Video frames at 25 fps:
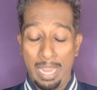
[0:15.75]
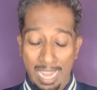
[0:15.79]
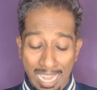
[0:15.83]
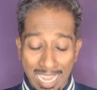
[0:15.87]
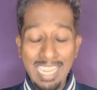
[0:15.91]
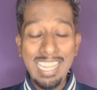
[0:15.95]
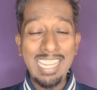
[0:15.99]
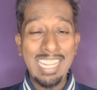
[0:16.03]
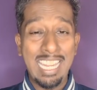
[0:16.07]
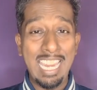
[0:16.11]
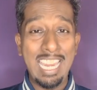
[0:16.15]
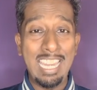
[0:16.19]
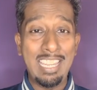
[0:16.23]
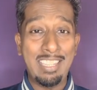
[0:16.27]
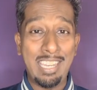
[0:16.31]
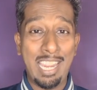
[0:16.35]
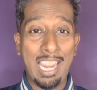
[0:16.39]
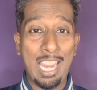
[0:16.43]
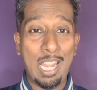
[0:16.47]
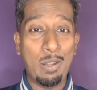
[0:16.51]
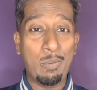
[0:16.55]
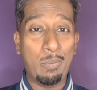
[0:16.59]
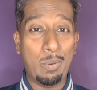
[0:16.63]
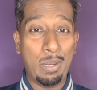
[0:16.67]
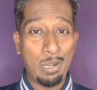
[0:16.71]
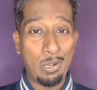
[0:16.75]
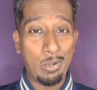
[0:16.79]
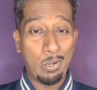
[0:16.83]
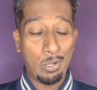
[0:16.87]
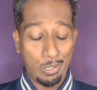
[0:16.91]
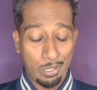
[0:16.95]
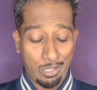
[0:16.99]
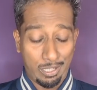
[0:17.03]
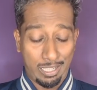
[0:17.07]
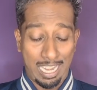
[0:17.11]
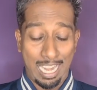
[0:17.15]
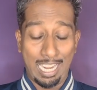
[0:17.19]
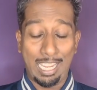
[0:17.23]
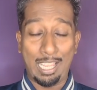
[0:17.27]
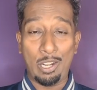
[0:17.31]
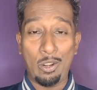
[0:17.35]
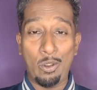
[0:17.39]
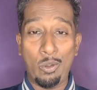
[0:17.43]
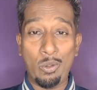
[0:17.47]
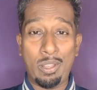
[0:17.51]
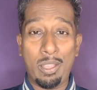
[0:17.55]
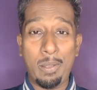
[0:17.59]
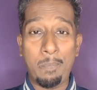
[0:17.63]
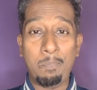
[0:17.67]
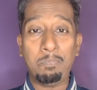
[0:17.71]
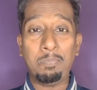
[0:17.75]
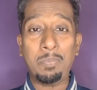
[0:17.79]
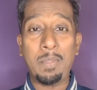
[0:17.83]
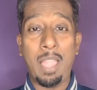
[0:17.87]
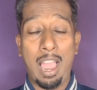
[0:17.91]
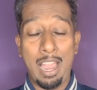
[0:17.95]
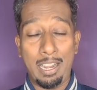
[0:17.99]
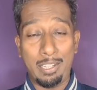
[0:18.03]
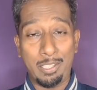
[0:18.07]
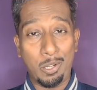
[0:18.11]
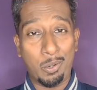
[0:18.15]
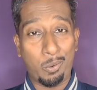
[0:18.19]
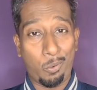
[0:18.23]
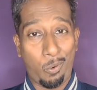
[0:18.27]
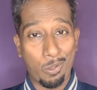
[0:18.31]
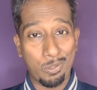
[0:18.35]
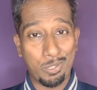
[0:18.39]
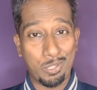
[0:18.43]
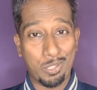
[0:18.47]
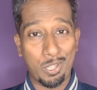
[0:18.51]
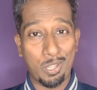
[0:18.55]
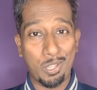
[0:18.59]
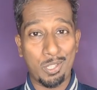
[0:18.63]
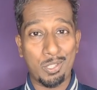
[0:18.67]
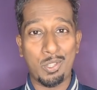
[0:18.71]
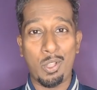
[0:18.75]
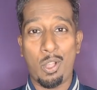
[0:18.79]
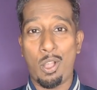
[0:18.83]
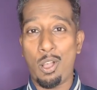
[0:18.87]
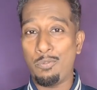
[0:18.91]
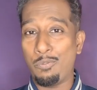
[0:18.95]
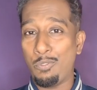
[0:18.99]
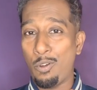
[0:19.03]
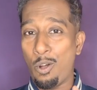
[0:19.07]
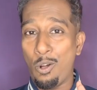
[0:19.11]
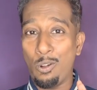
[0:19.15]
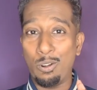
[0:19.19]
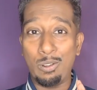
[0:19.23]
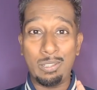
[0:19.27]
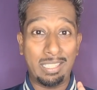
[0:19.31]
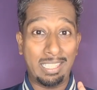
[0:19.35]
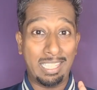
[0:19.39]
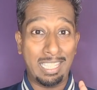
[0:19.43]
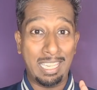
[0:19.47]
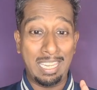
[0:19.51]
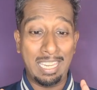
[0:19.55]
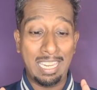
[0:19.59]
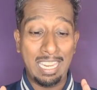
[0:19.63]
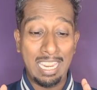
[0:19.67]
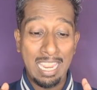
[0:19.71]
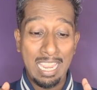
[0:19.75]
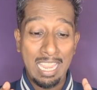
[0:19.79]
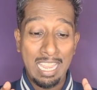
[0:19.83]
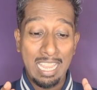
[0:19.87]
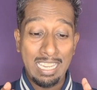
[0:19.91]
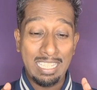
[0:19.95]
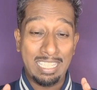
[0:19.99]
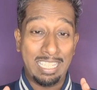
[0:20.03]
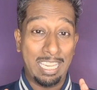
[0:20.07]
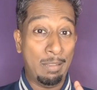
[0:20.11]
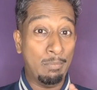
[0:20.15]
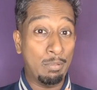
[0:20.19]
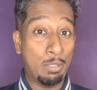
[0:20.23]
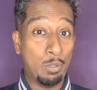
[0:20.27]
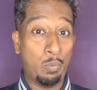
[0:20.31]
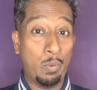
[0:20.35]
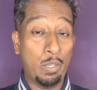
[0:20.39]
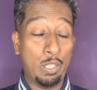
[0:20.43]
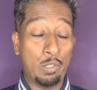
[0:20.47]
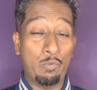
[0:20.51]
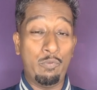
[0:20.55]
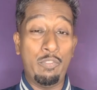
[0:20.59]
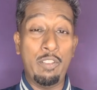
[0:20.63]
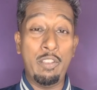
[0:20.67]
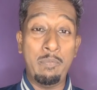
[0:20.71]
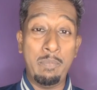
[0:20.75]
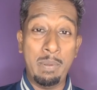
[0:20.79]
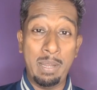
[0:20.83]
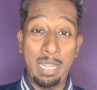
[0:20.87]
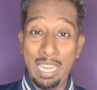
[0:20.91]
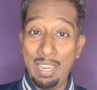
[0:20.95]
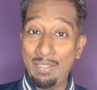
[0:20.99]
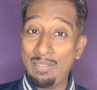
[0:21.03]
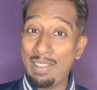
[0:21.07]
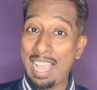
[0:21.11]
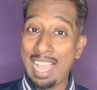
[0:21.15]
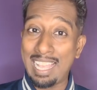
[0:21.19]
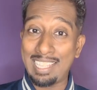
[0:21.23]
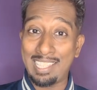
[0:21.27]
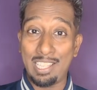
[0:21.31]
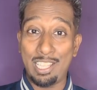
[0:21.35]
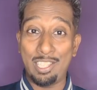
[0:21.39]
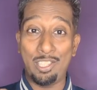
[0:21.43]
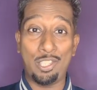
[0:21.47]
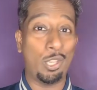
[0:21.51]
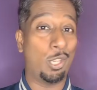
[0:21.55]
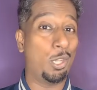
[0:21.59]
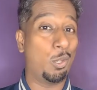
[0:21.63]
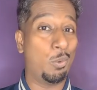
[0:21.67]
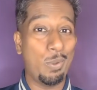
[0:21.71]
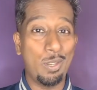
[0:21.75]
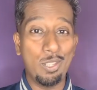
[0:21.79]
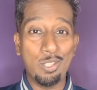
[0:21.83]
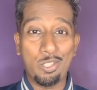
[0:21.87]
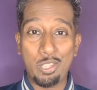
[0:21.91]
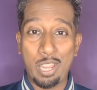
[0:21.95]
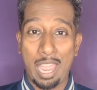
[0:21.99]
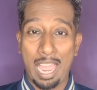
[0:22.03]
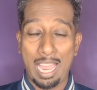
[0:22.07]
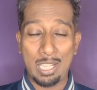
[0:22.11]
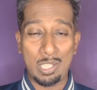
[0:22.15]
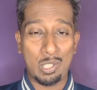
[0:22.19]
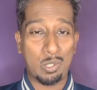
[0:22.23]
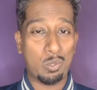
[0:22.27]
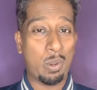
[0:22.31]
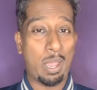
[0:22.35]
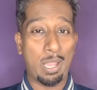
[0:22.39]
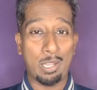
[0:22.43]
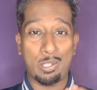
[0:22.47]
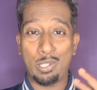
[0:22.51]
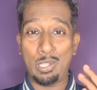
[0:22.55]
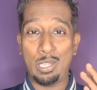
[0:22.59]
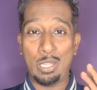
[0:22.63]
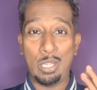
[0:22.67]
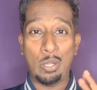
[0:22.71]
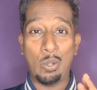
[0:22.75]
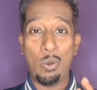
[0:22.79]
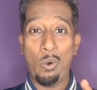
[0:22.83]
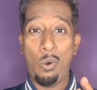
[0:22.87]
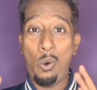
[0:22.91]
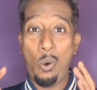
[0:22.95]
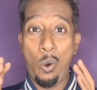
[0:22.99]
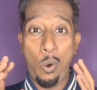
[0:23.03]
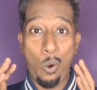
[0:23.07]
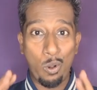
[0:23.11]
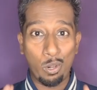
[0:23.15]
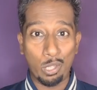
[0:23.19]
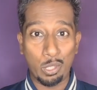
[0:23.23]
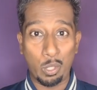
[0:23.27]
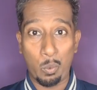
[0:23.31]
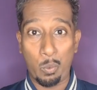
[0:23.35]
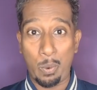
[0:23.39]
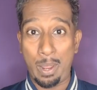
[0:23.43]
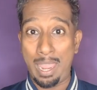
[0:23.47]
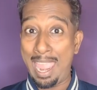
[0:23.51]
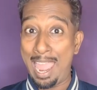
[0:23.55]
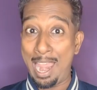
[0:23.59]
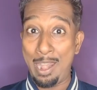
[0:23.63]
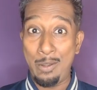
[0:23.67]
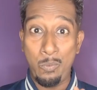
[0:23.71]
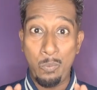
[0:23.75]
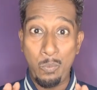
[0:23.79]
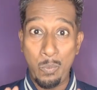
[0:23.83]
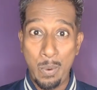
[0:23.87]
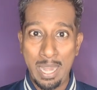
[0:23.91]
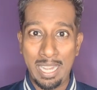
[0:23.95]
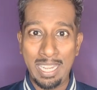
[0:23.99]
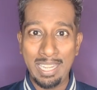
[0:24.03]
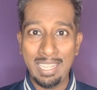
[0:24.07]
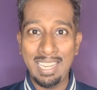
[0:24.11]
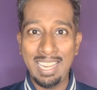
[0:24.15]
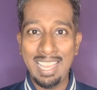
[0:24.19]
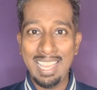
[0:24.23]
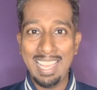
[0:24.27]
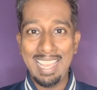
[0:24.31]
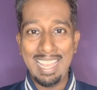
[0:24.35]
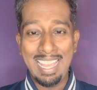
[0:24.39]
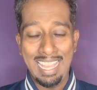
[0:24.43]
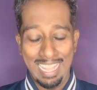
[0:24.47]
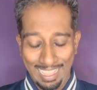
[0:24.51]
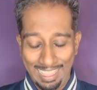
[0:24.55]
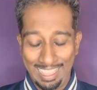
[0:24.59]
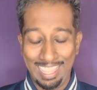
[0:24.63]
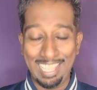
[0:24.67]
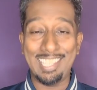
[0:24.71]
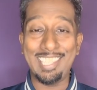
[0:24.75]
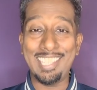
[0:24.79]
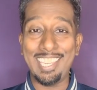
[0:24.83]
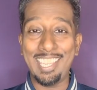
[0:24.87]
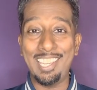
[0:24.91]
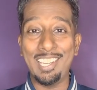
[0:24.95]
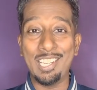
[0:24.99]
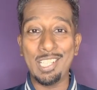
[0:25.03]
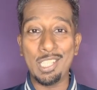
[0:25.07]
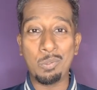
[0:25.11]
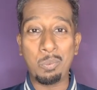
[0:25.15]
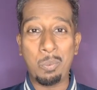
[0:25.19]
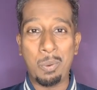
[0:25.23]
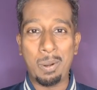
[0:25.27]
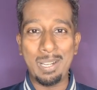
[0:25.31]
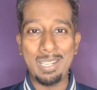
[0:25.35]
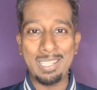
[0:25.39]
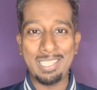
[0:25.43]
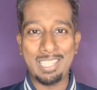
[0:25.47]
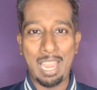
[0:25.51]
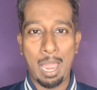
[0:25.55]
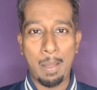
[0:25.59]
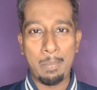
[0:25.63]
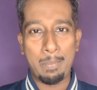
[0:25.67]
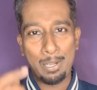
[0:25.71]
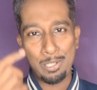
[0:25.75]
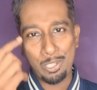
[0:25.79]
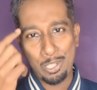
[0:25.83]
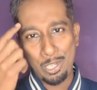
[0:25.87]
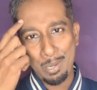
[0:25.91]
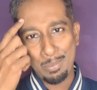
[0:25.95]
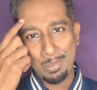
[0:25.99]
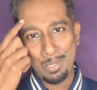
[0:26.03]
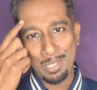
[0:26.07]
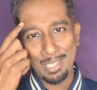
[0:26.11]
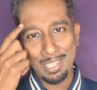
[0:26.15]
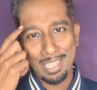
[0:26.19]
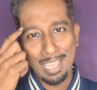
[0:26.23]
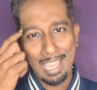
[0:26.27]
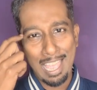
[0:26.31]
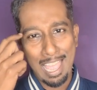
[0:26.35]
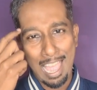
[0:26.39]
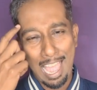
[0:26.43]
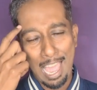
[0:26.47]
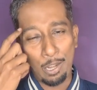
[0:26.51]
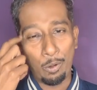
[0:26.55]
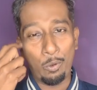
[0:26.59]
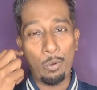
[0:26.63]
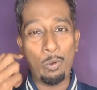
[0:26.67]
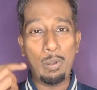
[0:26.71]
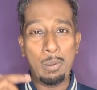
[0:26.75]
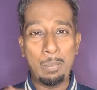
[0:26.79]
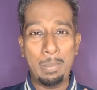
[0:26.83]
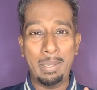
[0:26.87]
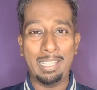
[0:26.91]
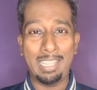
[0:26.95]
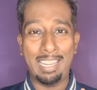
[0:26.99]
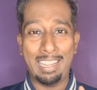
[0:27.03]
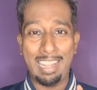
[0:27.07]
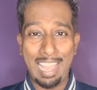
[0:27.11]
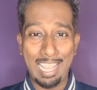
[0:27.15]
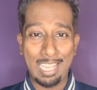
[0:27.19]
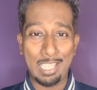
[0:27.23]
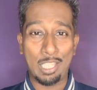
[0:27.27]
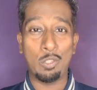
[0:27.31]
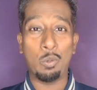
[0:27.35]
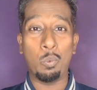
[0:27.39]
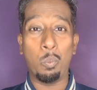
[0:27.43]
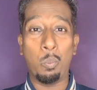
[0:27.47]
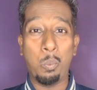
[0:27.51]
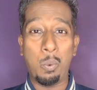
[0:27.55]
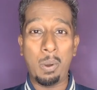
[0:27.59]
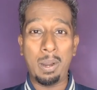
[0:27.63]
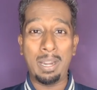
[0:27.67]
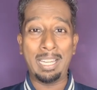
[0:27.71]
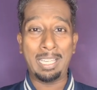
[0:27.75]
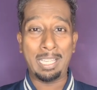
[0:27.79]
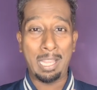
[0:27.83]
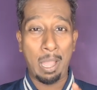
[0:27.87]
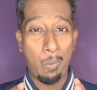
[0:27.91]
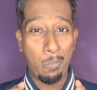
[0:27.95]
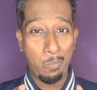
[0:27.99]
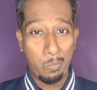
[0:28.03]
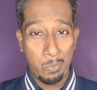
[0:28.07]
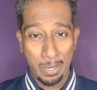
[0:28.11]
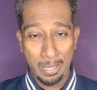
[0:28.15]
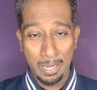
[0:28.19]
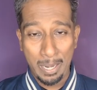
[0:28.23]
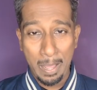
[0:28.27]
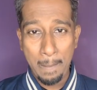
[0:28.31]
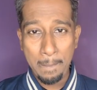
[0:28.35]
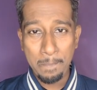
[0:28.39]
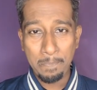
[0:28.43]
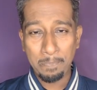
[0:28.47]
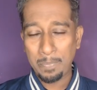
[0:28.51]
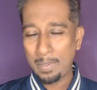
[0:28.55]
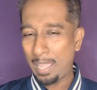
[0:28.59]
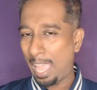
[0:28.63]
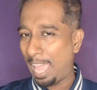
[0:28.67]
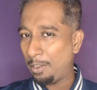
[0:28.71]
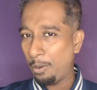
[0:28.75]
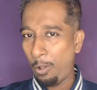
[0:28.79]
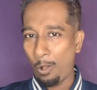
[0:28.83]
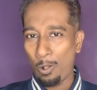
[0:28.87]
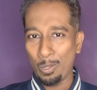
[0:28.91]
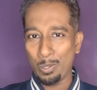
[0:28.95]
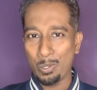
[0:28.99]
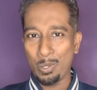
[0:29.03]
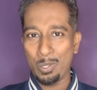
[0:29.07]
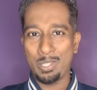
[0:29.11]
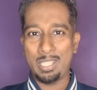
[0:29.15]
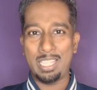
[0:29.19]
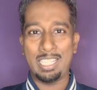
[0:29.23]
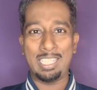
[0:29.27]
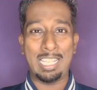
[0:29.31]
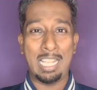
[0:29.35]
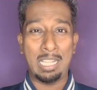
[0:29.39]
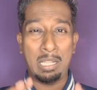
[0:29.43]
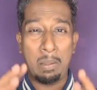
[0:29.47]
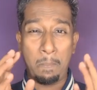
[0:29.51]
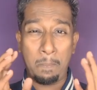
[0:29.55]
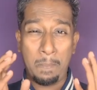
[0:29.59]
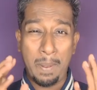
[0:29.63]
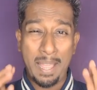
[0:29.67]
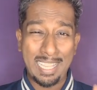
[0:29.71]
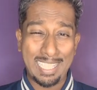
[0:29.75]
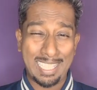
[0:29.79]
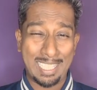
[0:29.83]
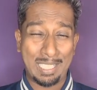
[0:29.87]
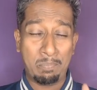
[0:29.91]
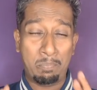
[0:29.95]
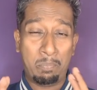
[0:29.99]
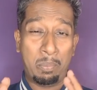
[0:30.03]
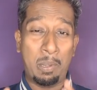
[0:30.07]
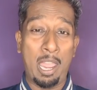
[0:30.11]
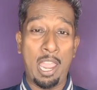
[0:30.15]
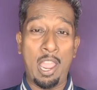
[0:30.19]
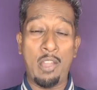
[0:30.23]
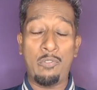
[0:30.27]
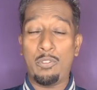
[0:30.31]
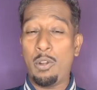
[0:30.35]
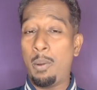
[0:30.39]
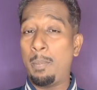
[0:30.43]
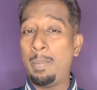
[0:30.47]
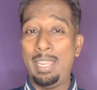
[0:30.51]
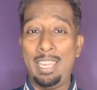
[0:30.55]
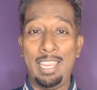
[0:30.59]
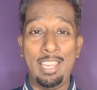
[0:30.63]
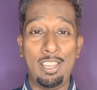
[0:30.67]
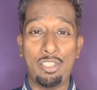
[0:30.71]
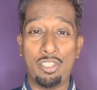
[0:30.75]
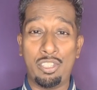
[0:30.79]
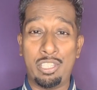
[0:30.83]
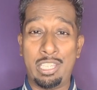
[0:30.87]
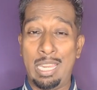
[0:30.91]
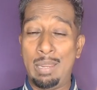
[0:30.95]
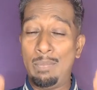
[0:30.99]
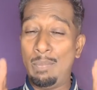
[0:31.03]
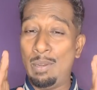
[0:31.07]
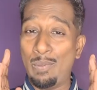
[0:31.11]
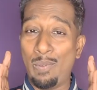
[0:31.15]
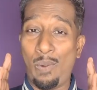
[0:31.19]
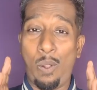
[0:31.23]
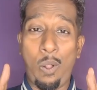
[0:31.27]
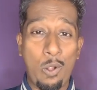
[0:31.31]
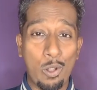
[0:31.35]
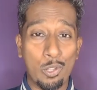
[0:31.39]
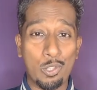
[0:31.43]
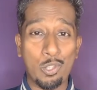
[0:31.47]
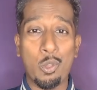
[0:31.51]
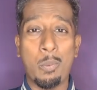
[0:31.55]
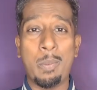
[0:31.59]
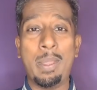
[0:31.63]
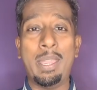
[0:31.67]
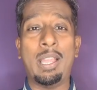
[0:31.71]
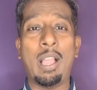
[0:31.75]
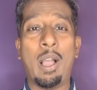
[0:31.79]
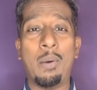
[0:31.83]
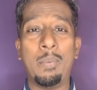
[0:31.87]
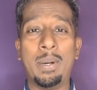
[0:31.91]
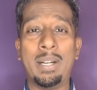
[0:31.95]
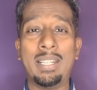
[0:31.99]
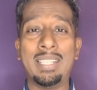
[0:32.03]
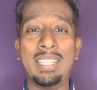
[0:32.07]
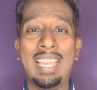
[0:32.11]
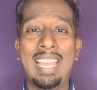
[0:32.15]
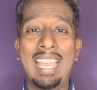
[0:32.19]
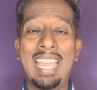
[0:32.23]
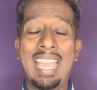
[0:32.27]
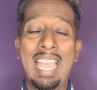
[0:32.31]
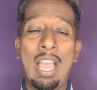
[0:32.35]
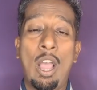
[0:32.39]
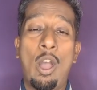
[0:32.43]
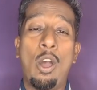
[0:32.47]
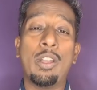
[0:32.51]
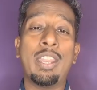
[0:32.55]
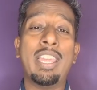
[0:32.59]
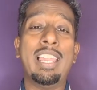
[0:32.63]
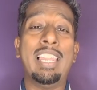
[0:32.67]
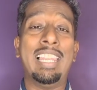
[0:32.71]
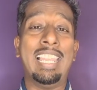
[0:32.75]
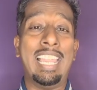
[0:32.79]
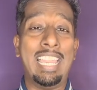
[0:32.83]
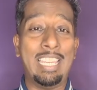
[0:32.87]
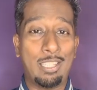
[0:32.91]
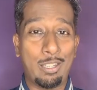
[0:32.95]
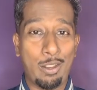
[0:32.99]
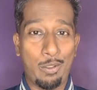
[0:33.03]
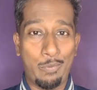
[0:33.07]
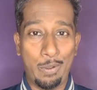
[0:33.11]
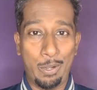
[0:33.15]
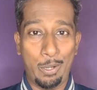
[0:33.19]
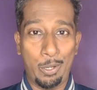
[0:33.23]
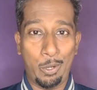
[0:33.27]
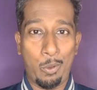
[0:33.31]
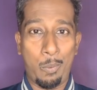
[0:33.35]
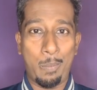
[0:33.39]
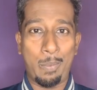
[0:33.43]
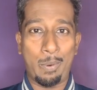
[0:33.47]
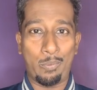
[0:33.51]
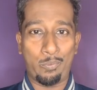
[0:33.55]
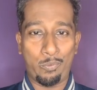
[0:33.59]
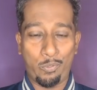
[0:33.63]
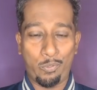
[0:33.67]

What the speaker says: In detail, we'll take a look at the rosters of all the teams which we believe has a genuine chance to actually go all the way and win this year's World Championships and who will be the next World Cup winner and all those things, and the best player from each team will also be covered on a later video. But